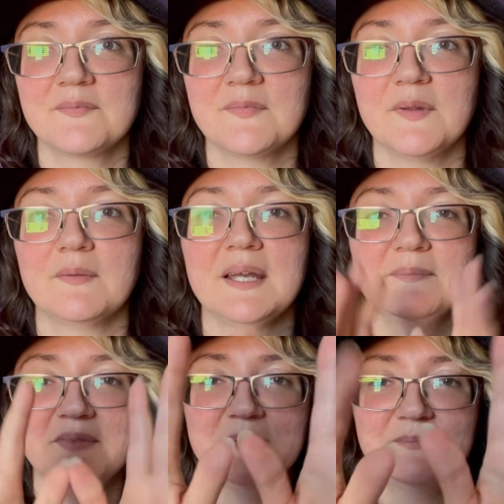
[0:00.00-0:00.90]
Okay,
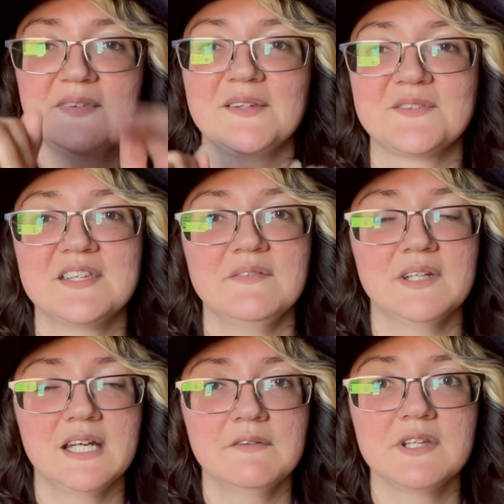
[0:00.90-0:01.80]
yeah, that looks even
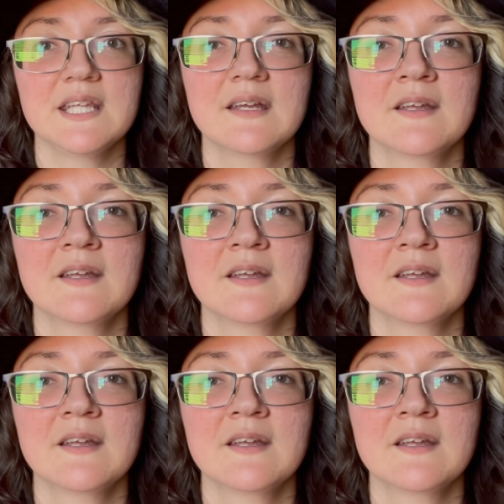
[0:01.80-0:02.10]
and everything.